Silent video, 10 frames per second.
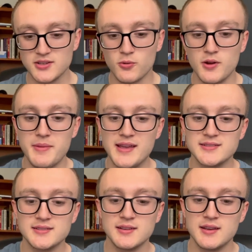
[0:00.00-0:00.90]
to
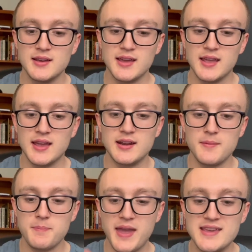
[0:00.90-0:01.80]
Coinbase
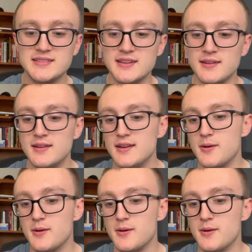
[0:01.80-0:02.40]
and paste it.